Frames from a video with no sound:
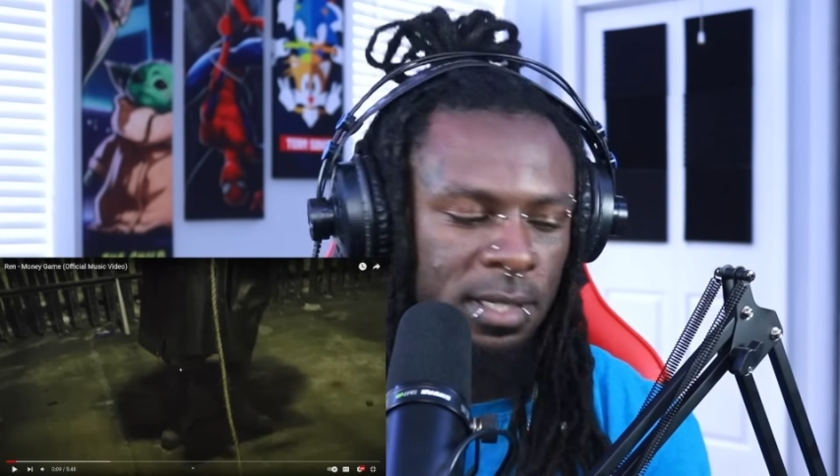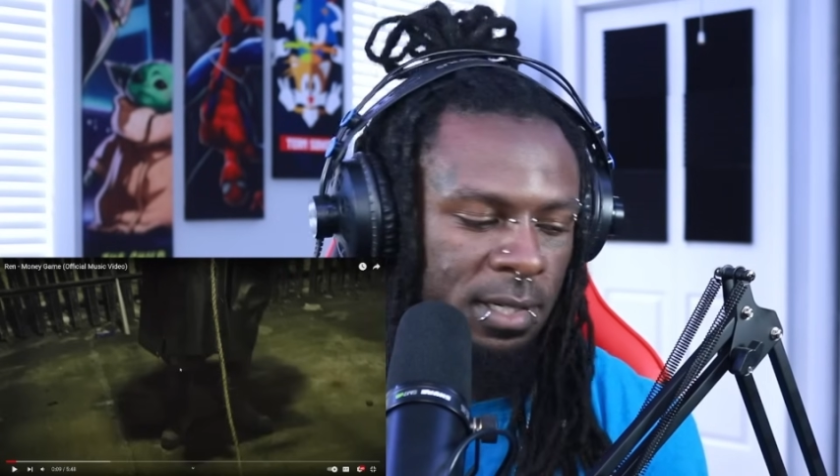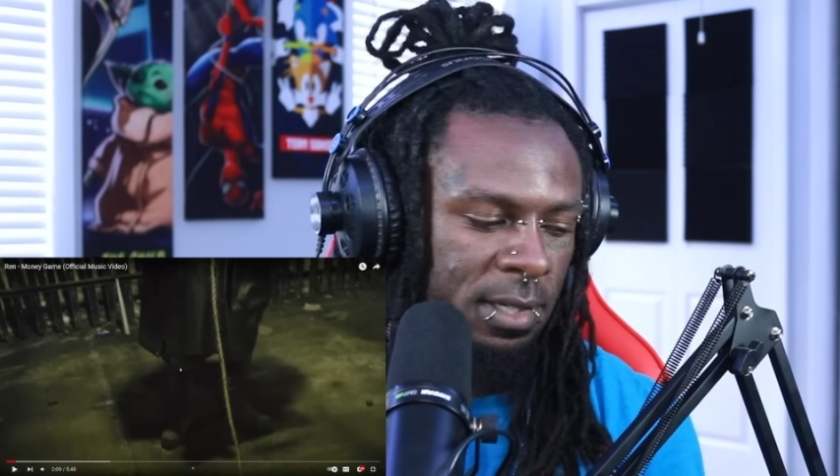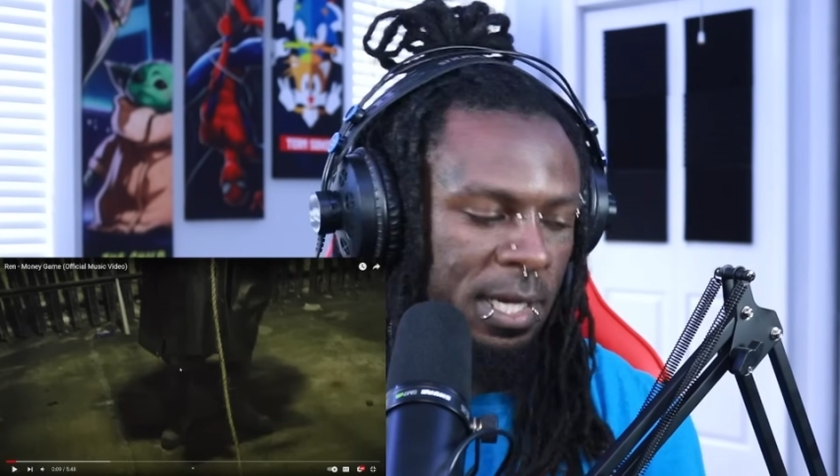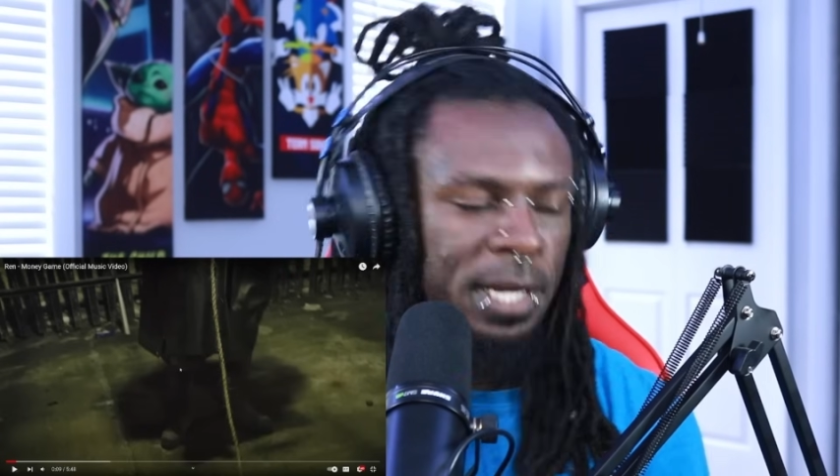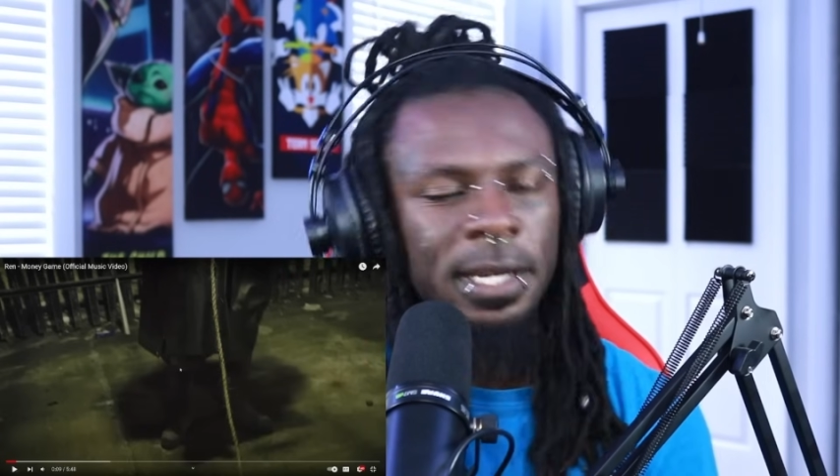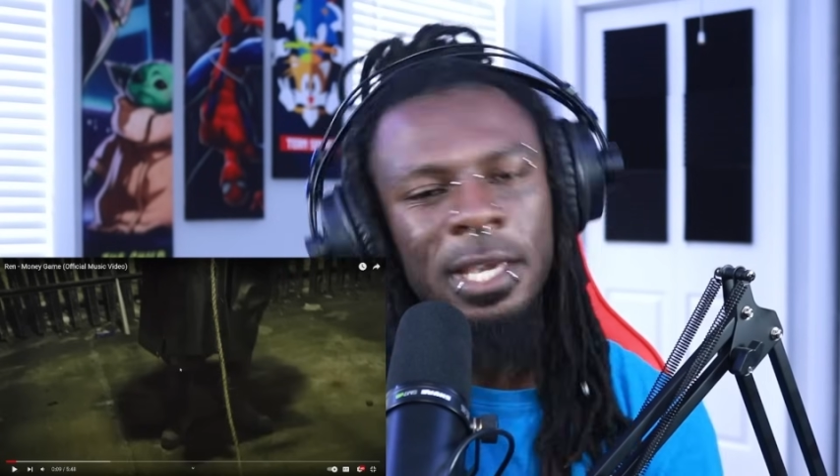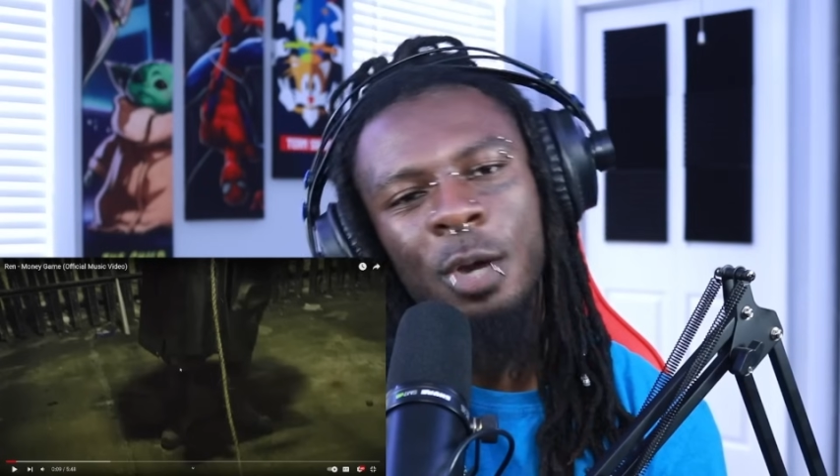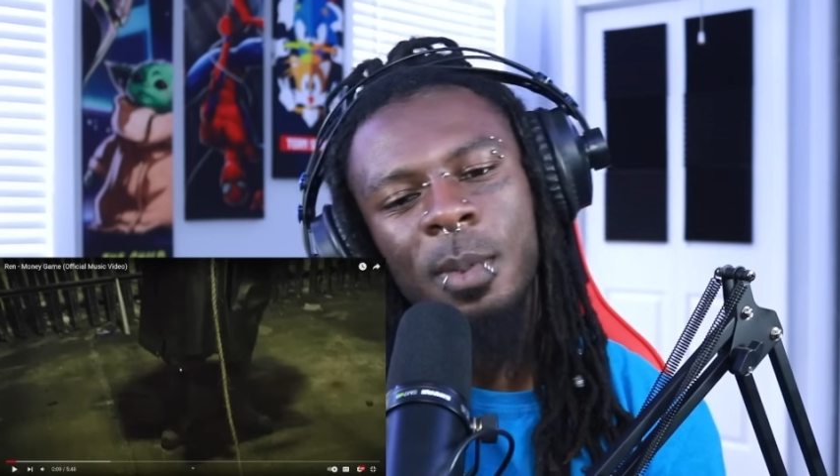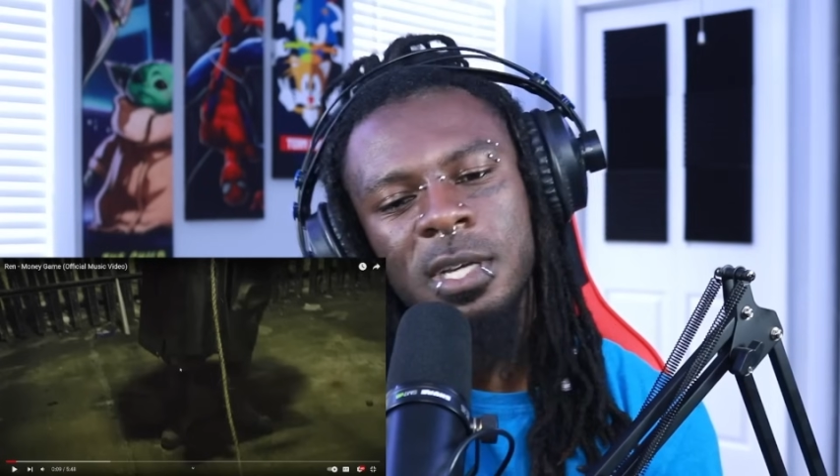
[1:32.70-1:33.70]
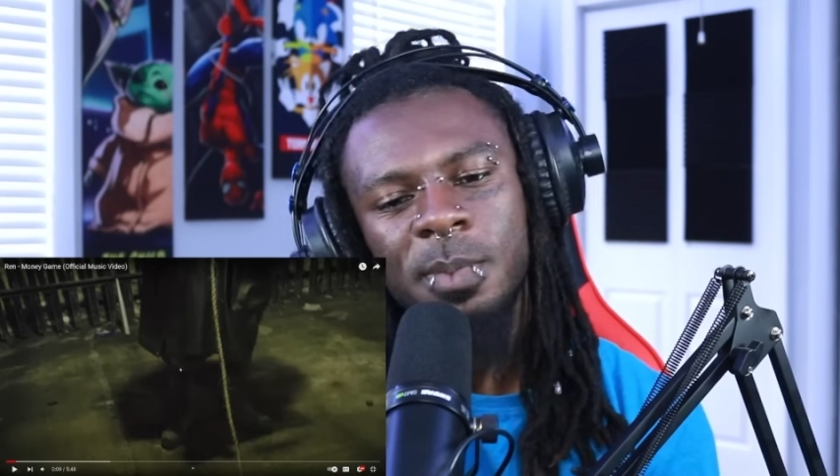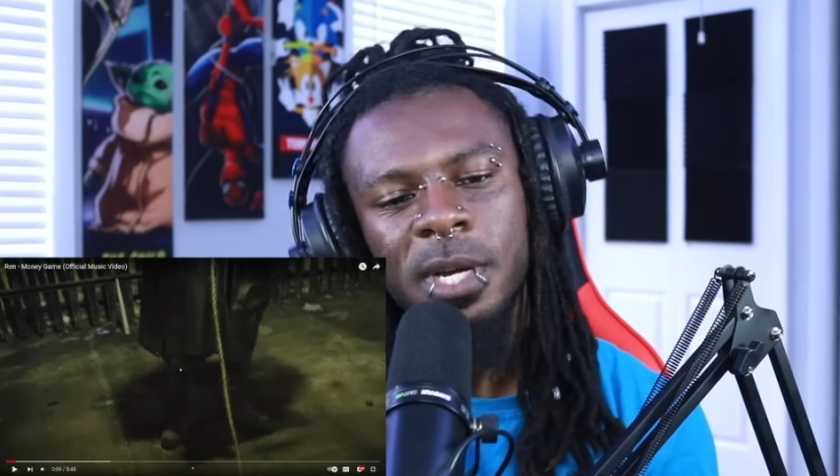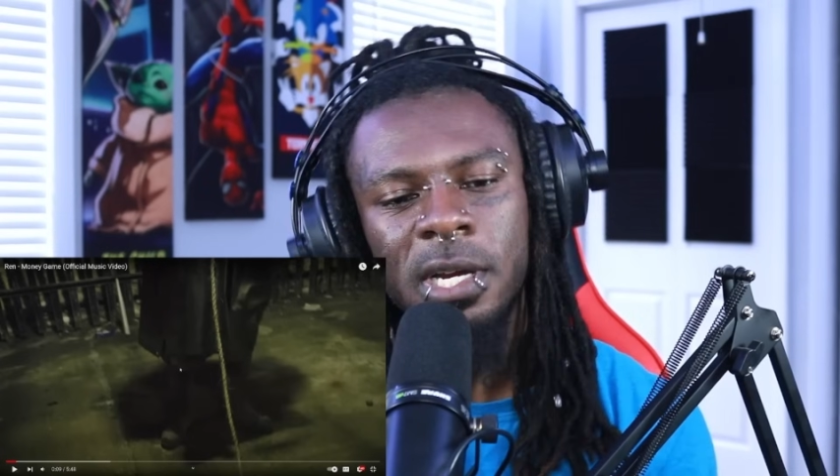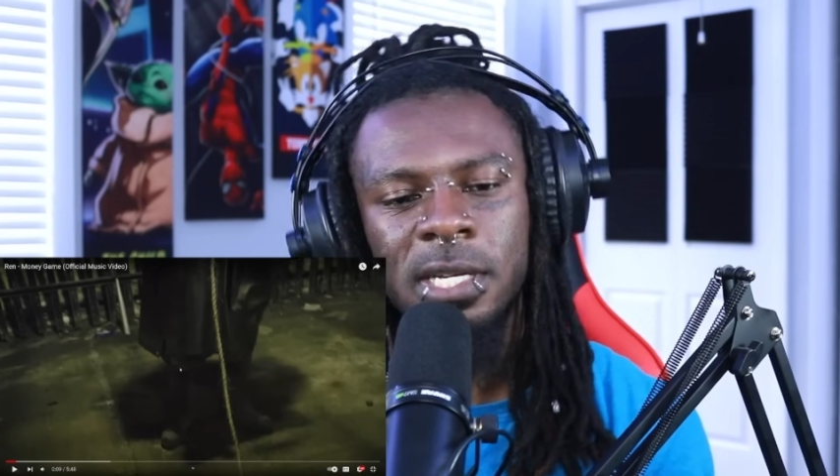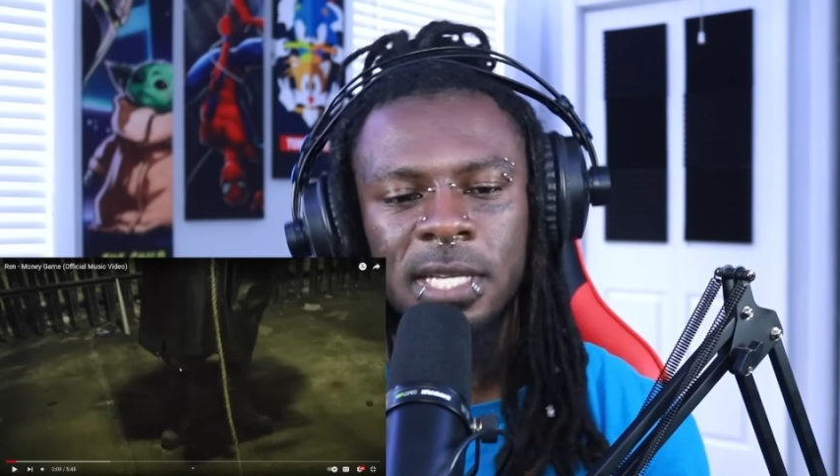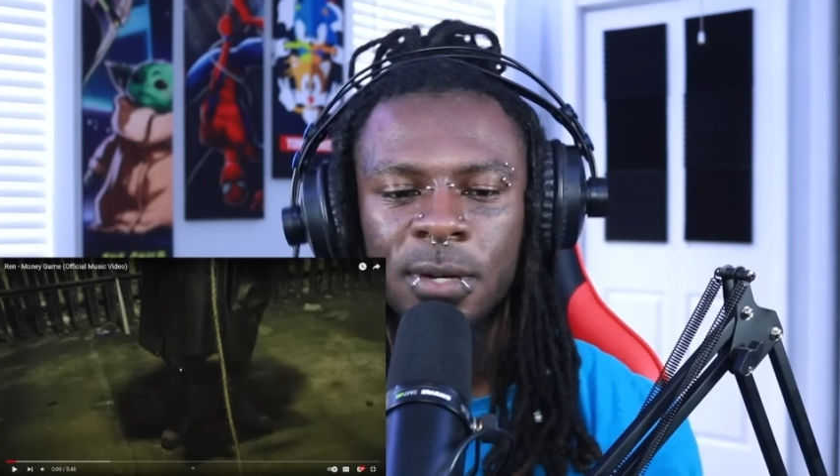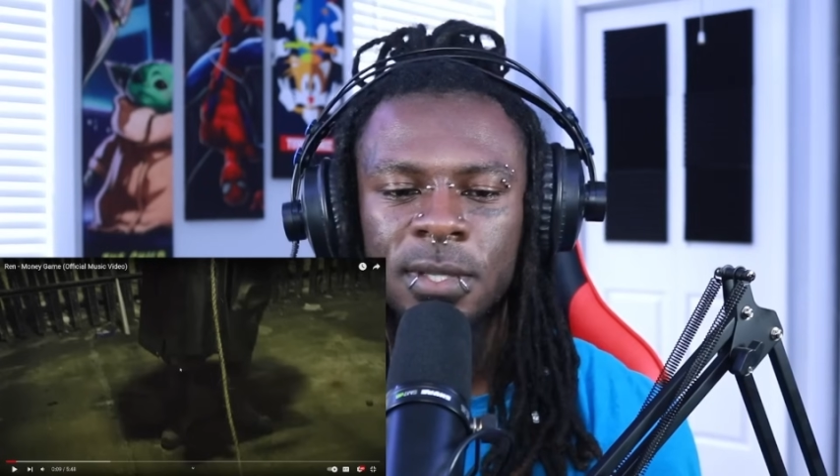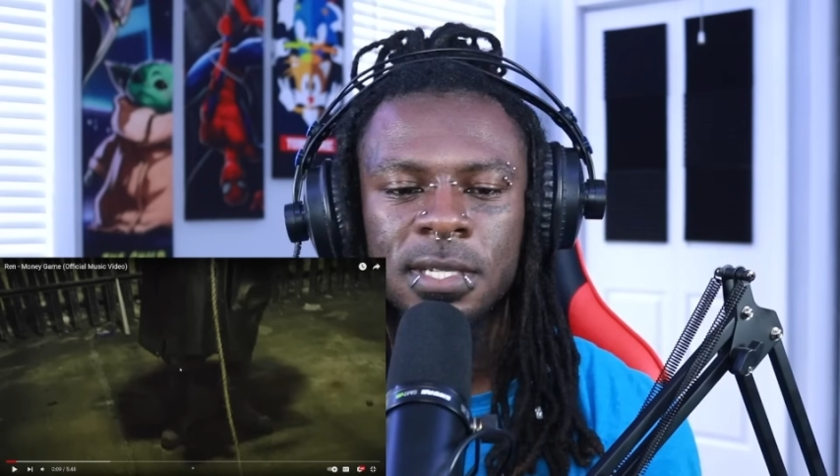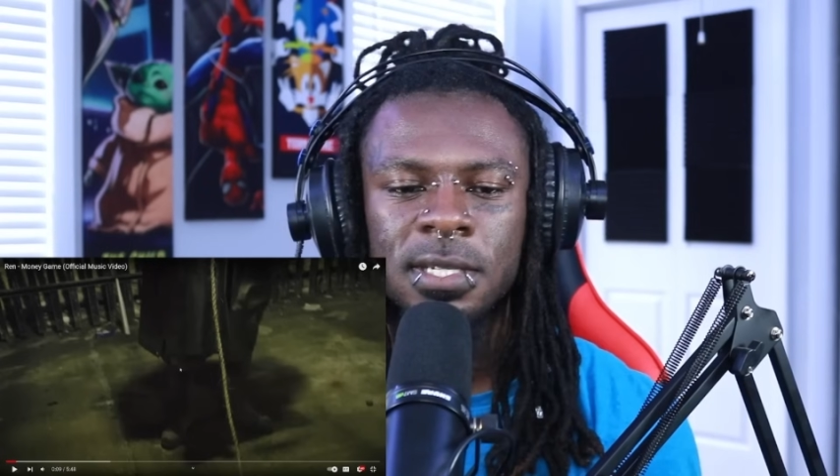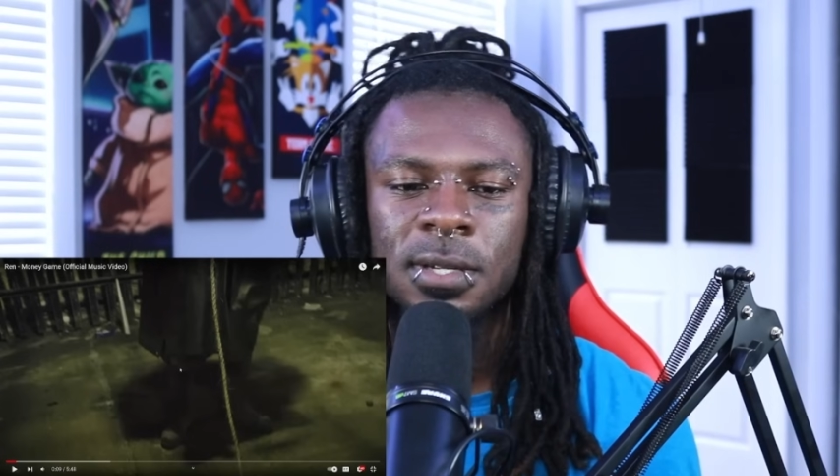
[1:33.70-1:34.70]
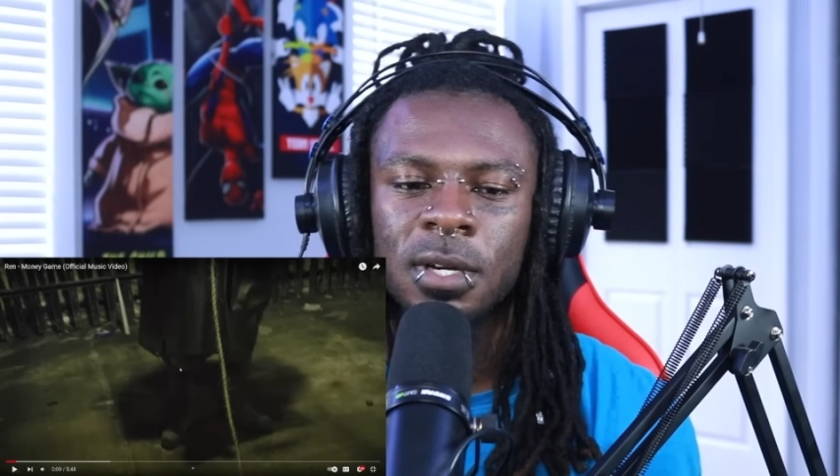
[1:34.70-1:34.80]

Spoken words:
it didn't kill my spirit because I know this is still